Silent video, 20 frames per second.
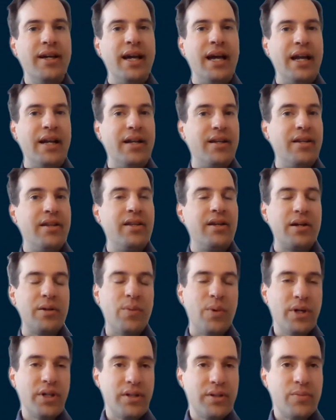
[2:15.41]
And in the
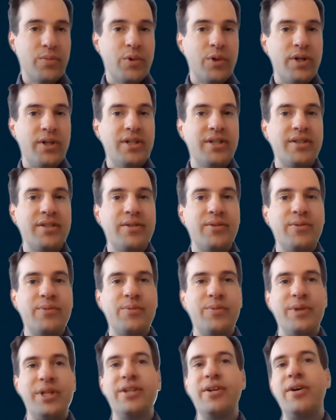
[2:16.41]
quantum world,
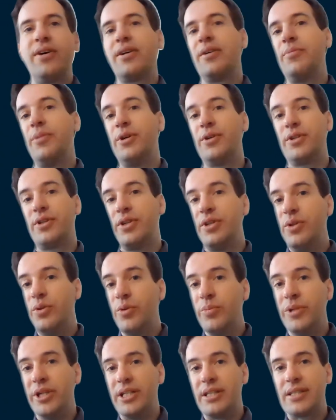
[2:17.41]
we talk about
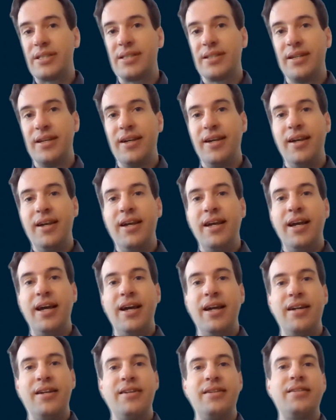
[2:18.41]
qubits.
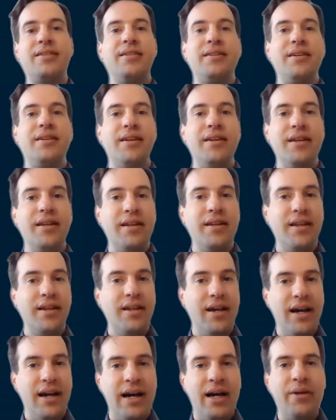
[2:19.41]
And
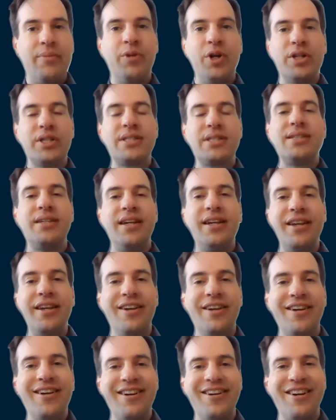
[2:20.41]
I'm not
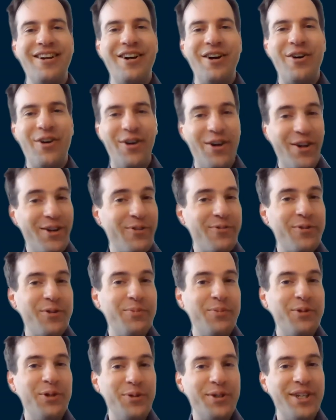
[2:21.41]
saying all of the
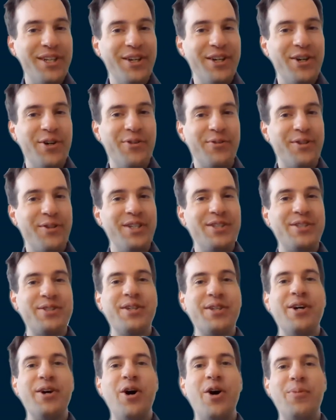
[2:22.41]
beauty of these
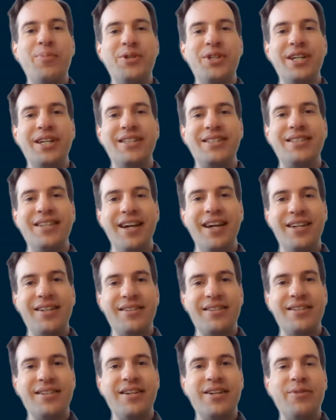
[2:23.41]
objects yet,
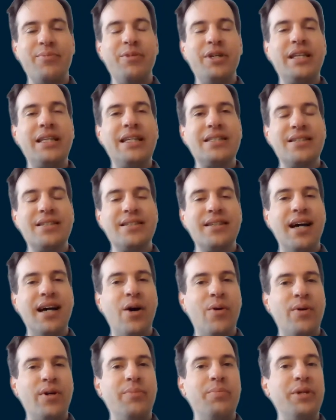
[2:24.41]
but this is
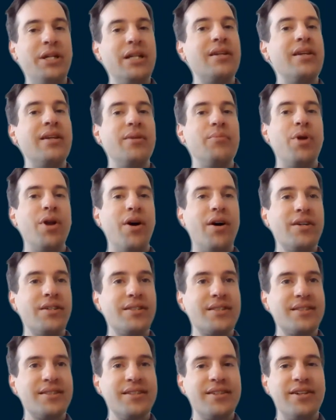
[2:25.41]
our building
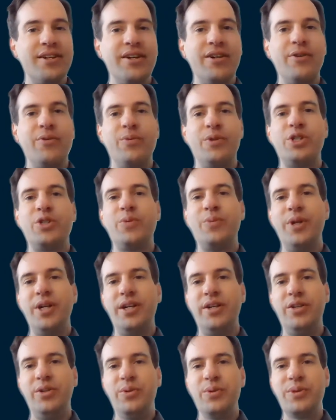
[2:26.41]
blocks, which we
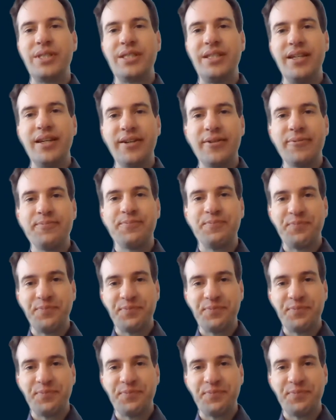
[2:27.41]
are using.